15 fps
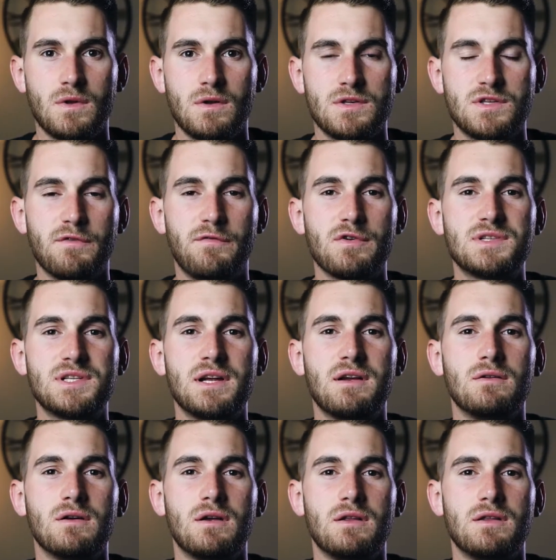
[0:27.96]
So first take a
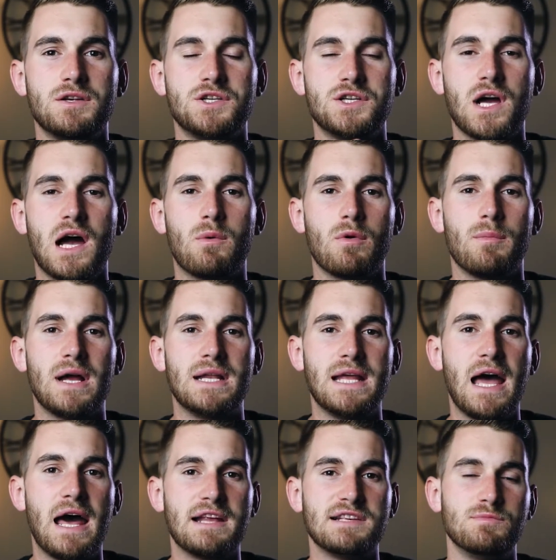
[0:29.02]
look at this shot where my
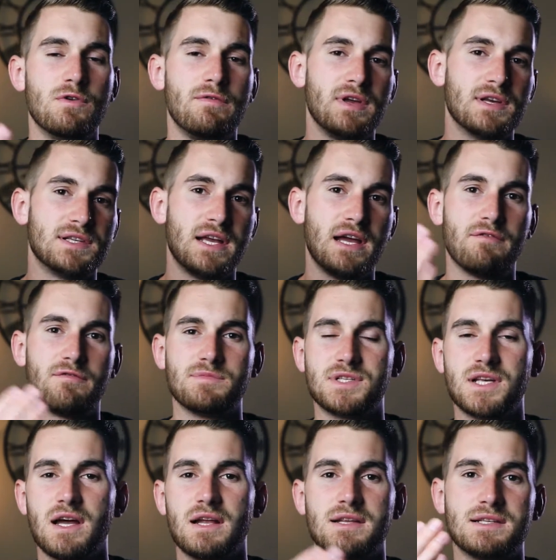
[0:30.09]
dad is moving his hand from
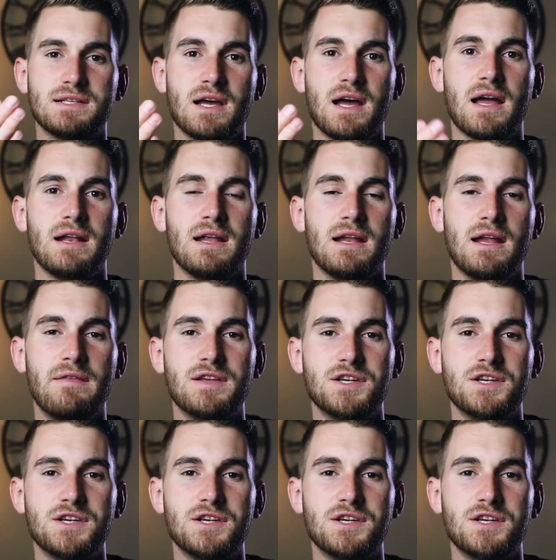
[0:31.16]
side to side. And in